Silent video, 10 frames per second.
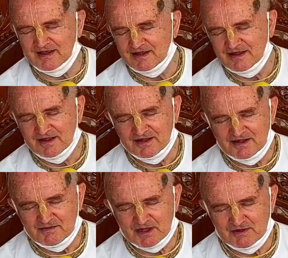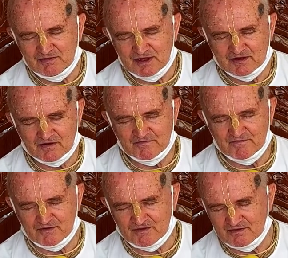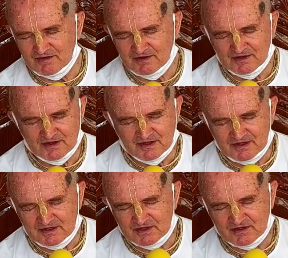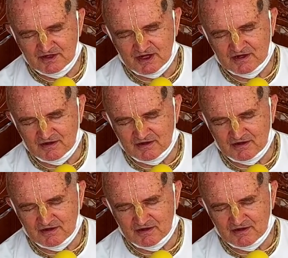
She made a welcome for this jackal.